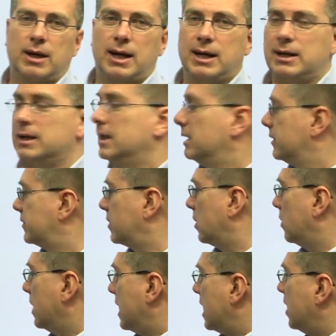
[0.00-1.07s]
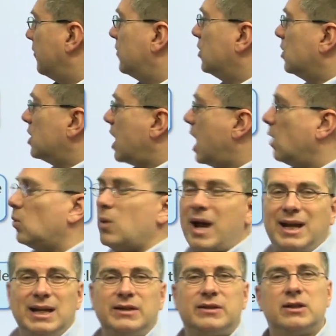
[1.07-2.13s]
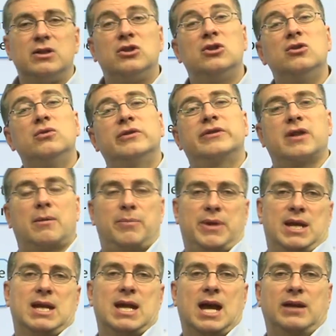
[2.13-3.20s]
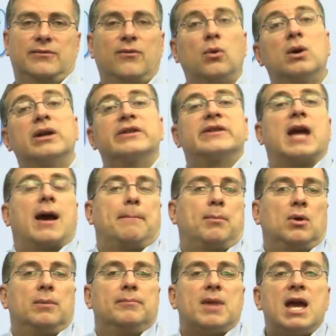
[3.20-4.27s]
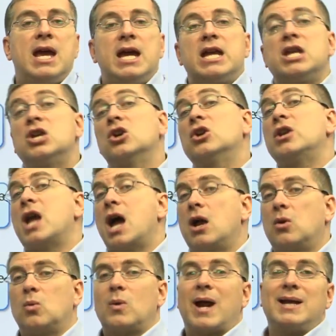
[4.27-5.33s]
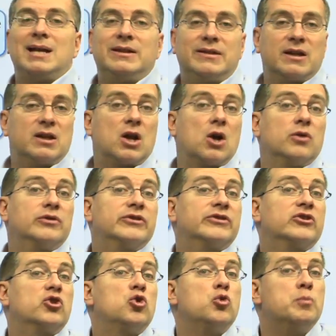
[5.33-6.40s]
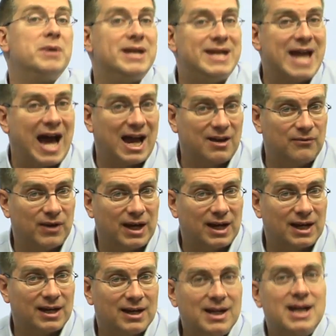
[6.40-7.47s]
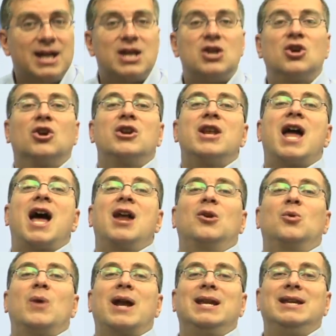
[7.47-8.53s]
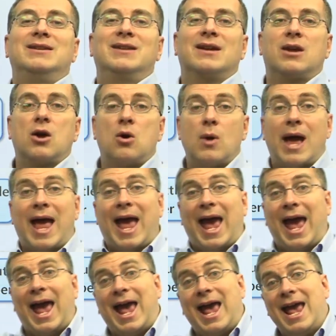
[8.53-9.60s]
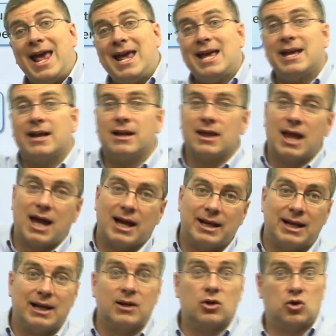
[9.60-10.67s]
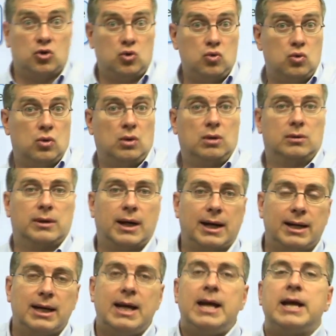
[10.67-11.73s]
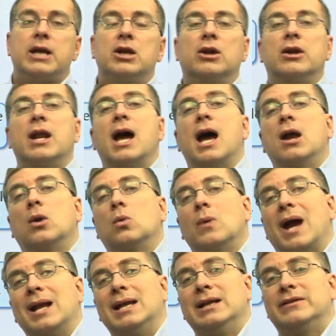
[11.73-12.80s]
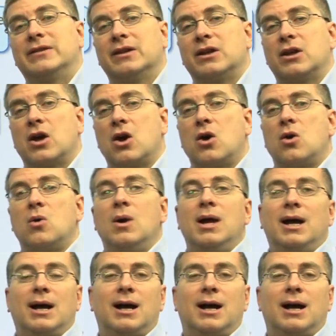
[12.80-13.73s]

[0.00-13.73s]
right? So if you're not ready to do something yet, for example, you're not ready to go scuba diving. You're not ready to go hang gliding. Cool, right? You're not ready to go